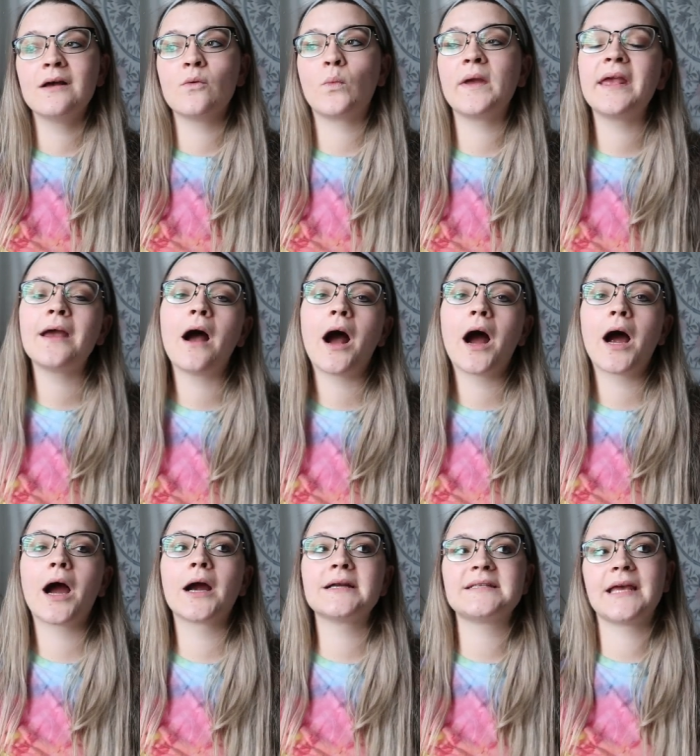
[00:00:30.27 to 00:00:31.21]
We
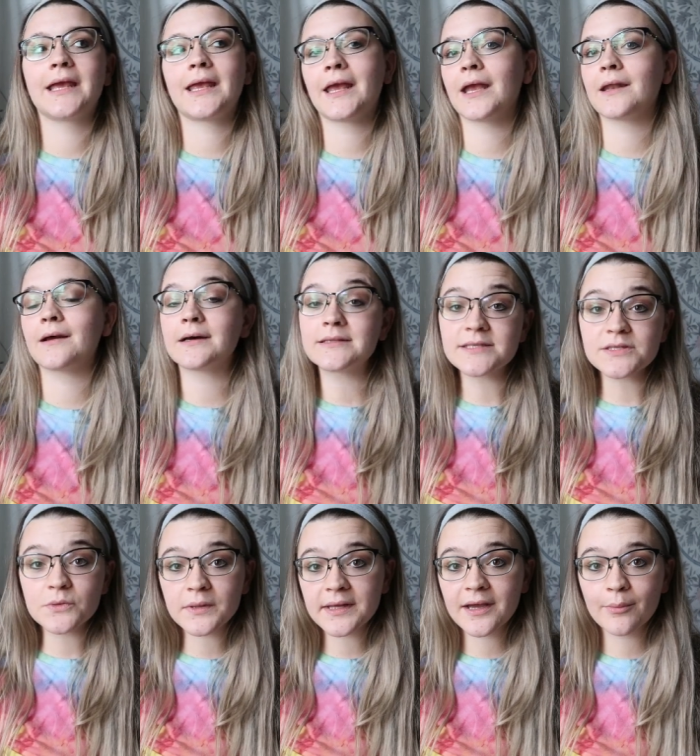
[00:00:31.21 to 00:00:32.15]
are taking an
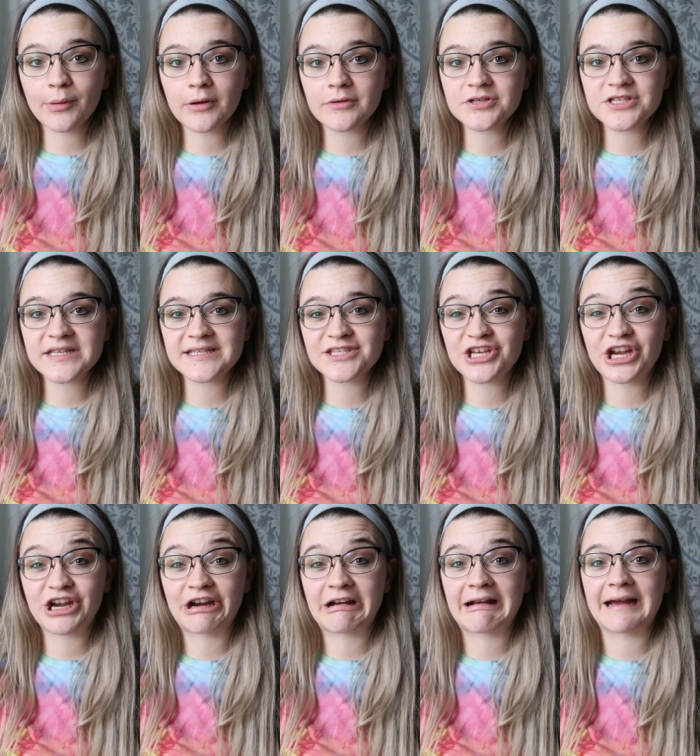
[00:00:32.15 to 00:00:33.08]
unschooling approach this
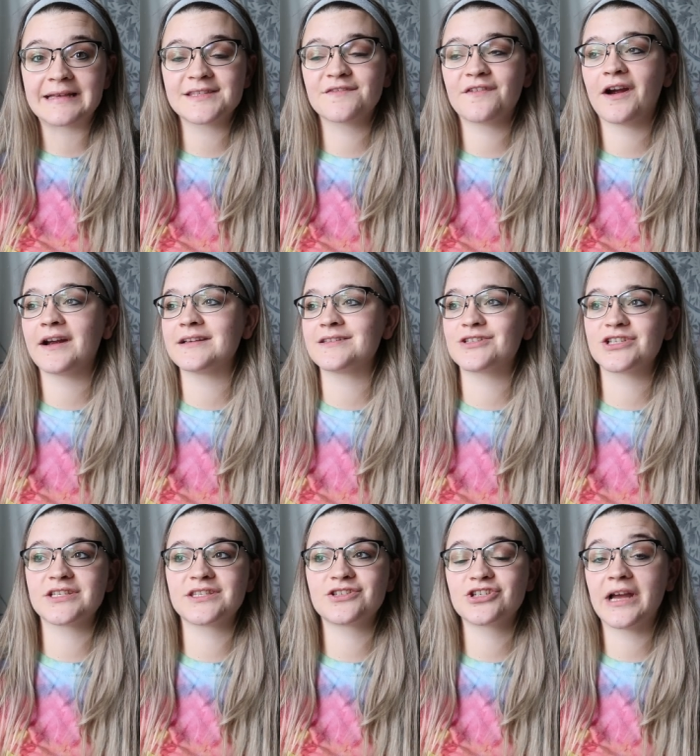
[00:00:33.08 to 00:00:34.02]
year as far as
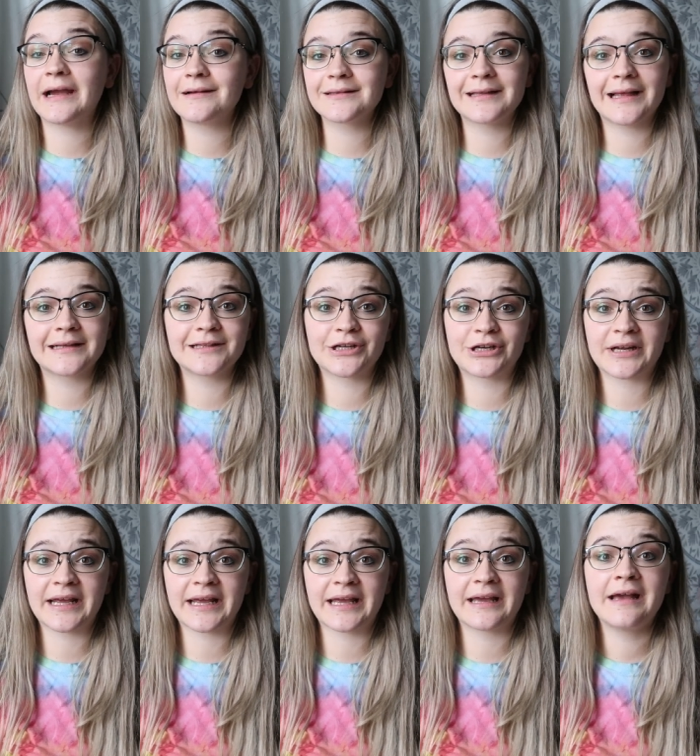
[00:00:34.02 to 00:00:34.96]
just child-led
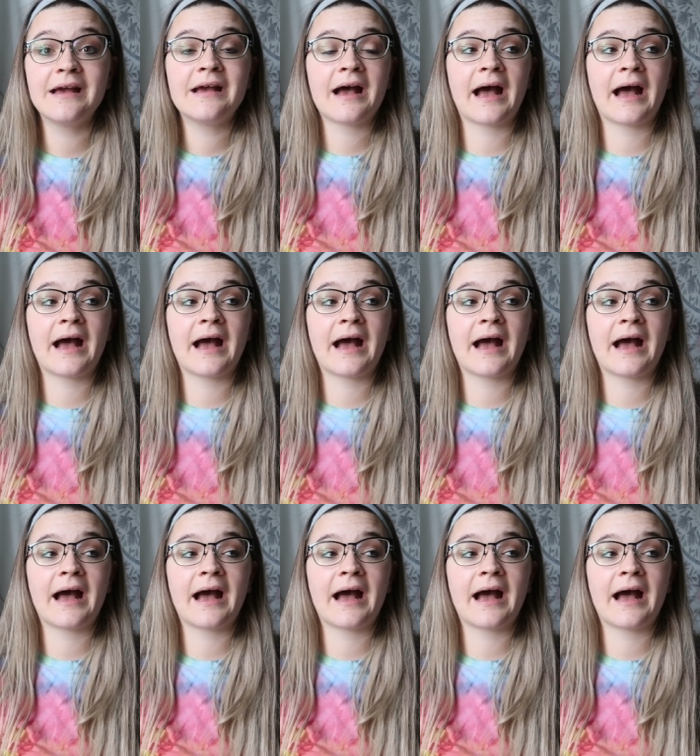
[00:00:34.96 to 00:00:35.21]
learning.